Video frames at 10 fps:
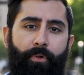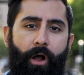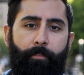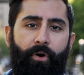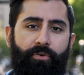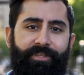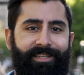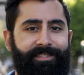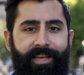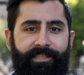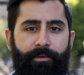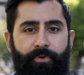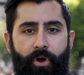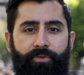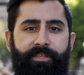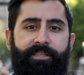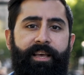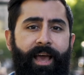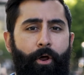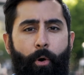blog post and take some notes
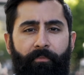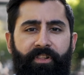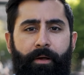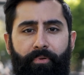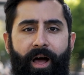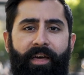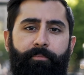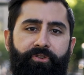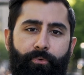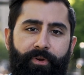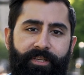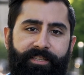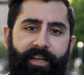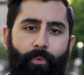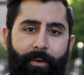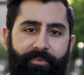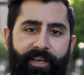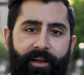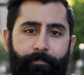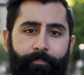and hopefully apply them to your real estate
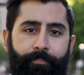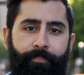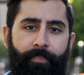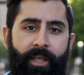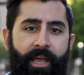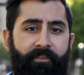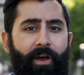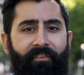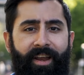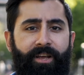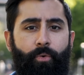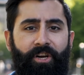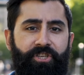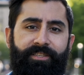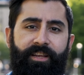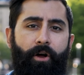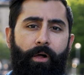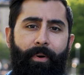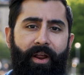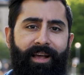website. If you have any questions at
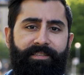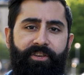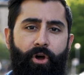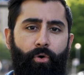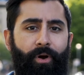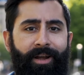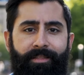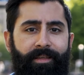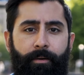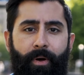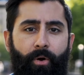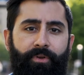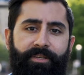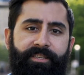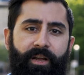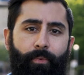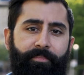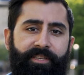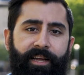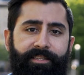all about SEO or anything about real estate
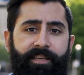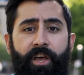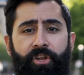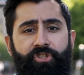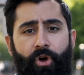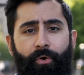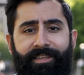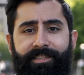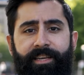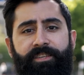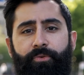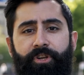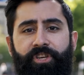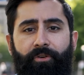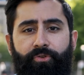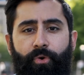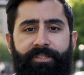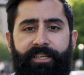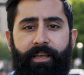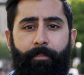websites, don't hesitate to reach out to our
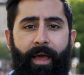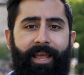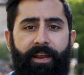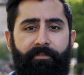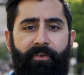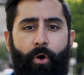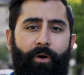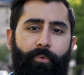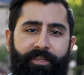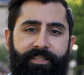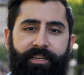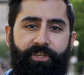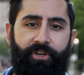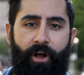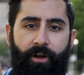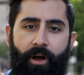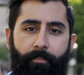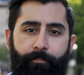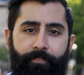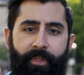team at info@realtyninja.com.
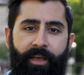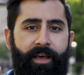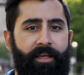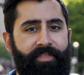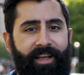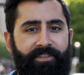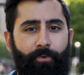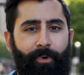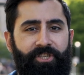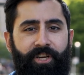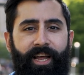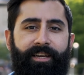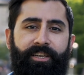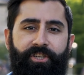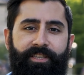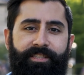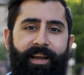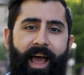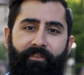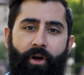Thanks so much again, ninjas,
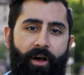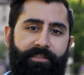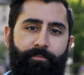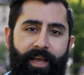and have an awesome